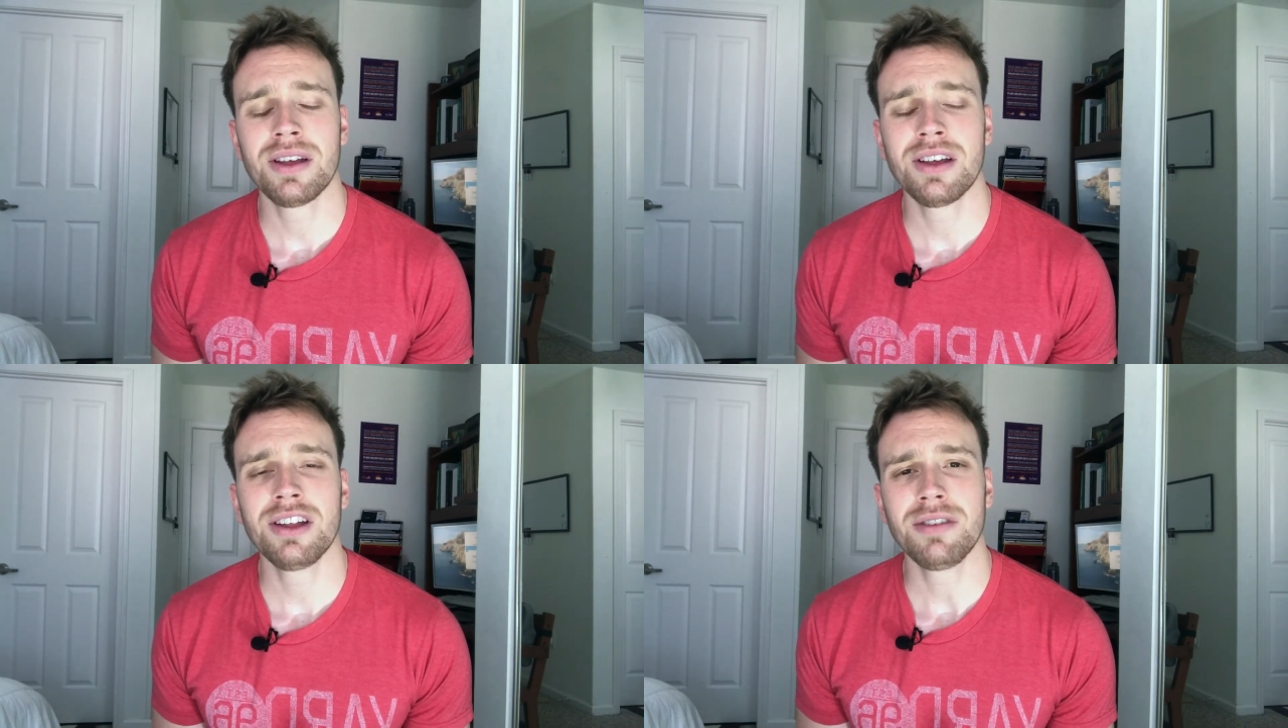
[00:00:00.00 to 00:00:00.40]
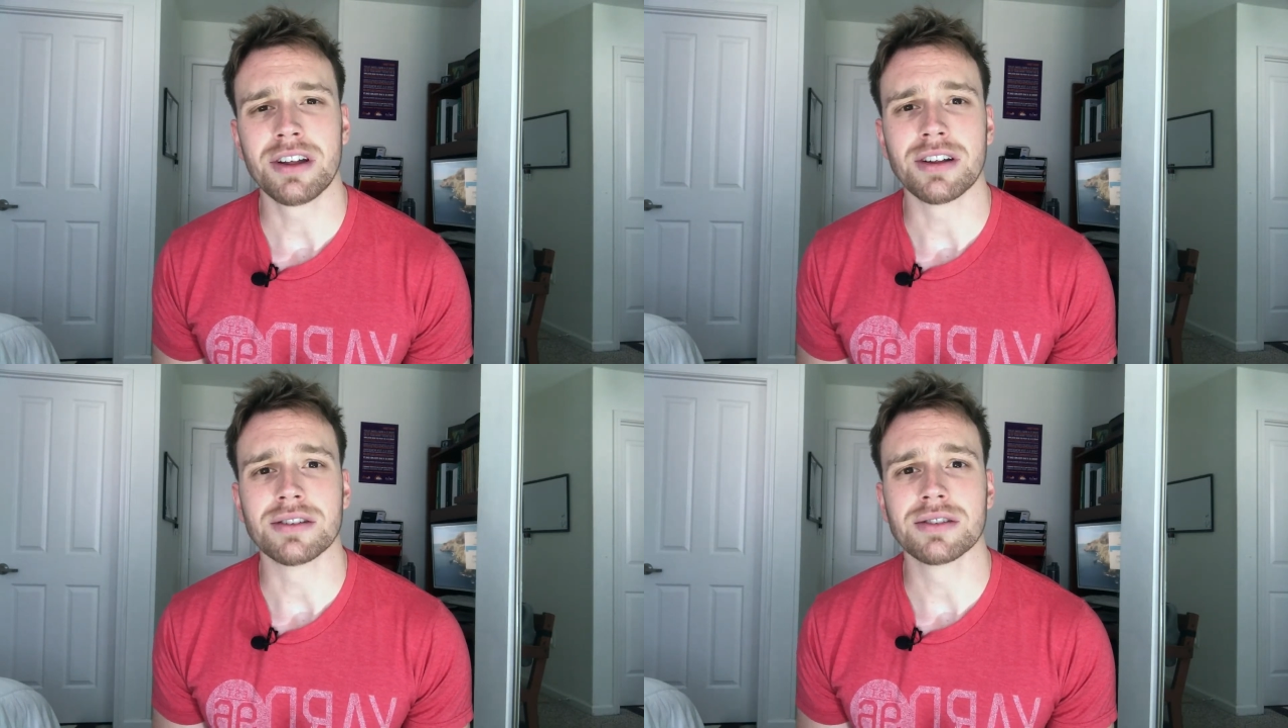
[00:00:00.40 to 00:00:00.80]

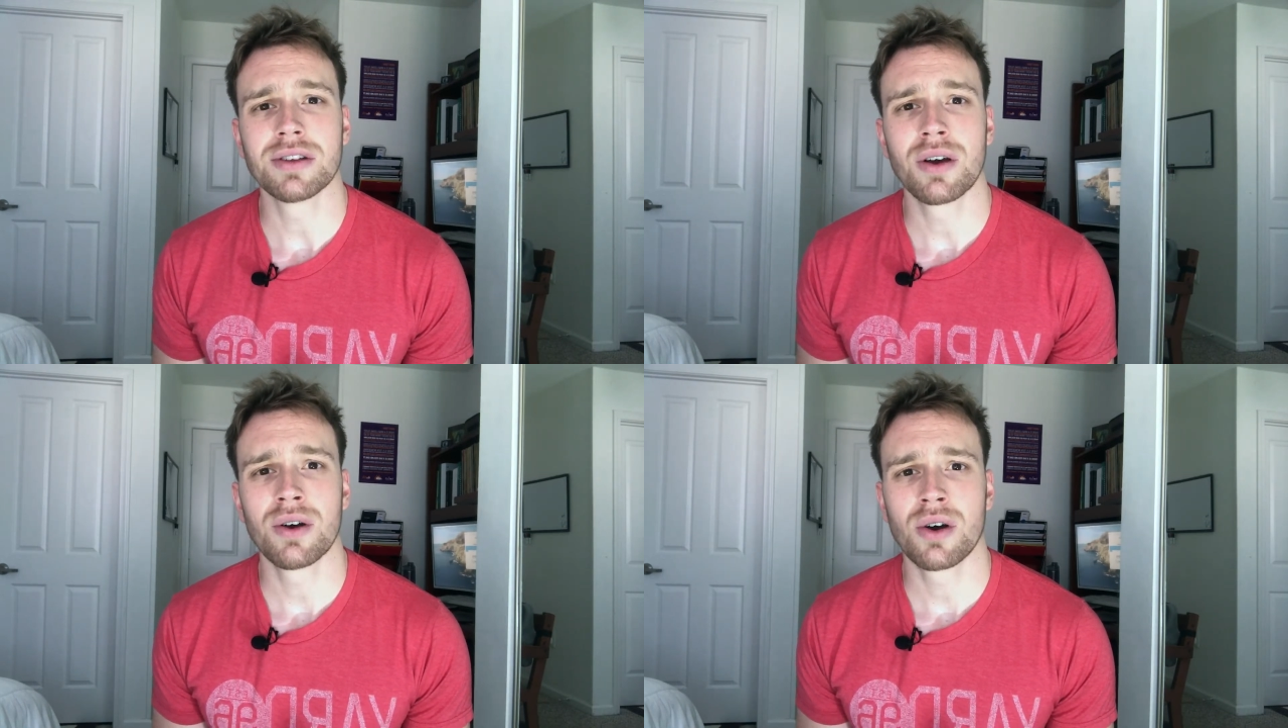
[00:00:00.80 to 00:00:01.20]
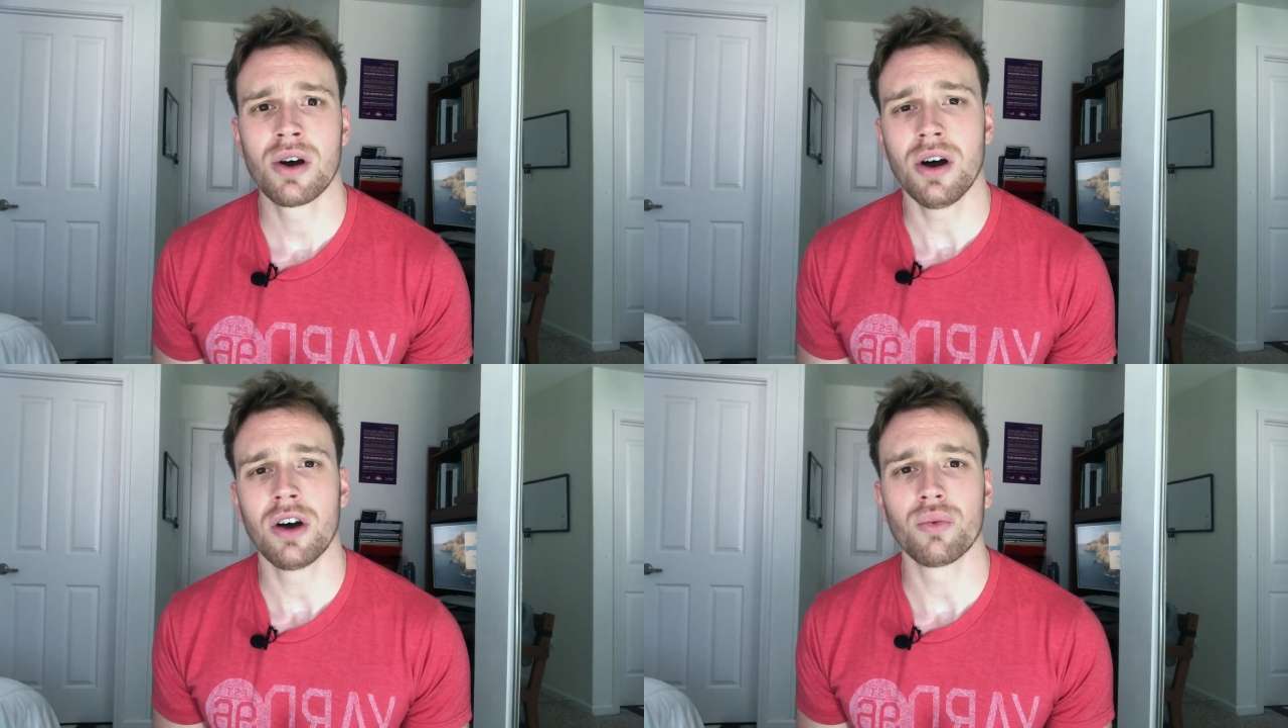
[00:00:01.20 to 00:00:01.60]
opinions
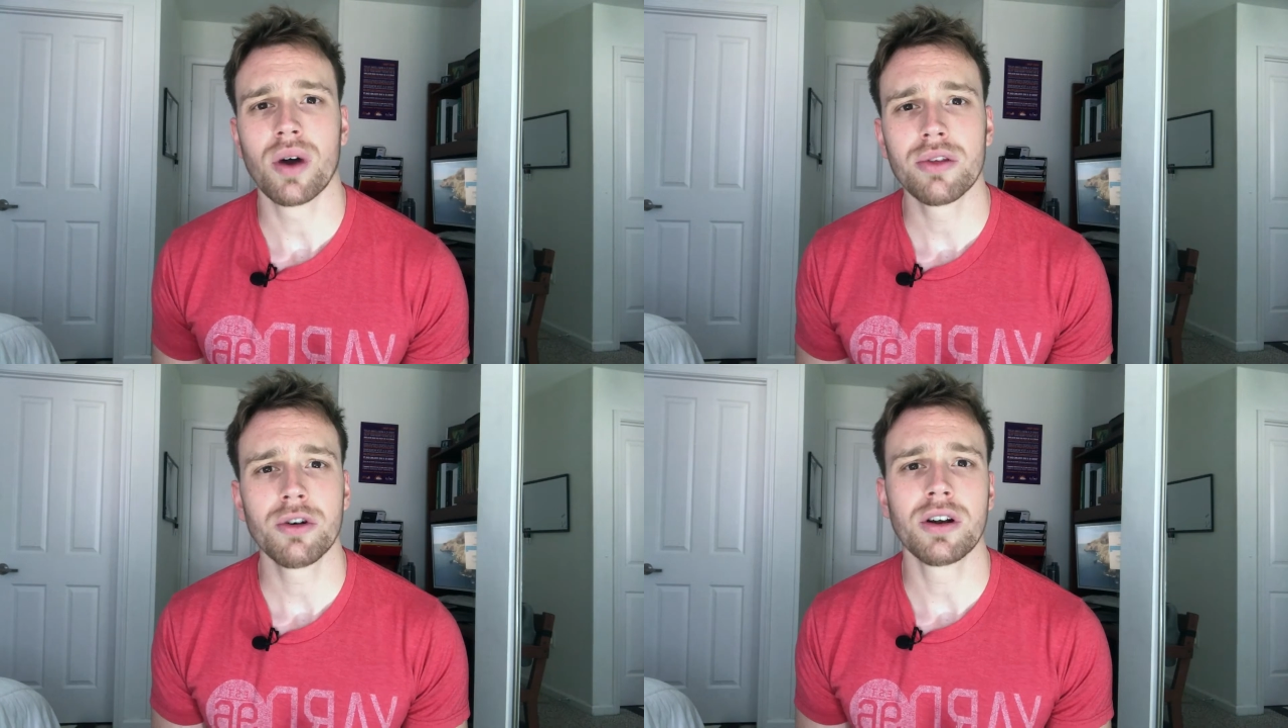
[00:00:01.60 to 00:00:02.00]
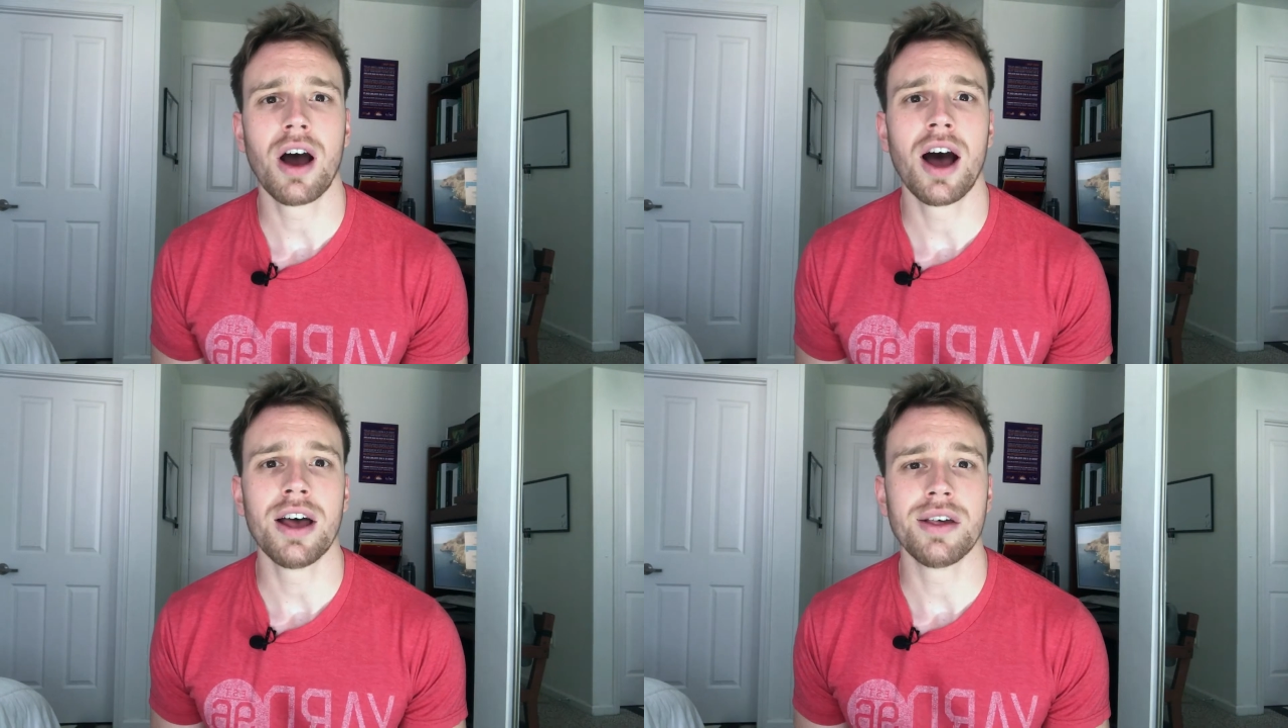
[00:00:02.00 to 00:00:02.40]
on whether or
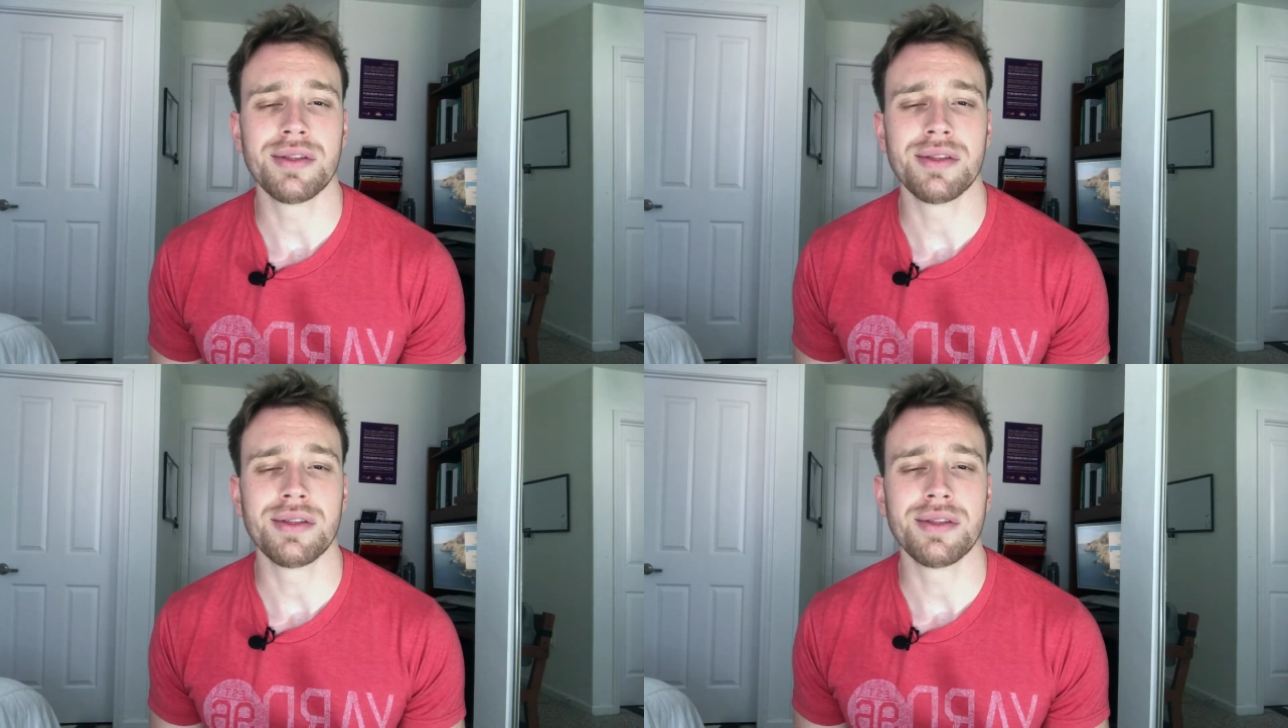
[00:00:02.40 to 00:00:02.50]
not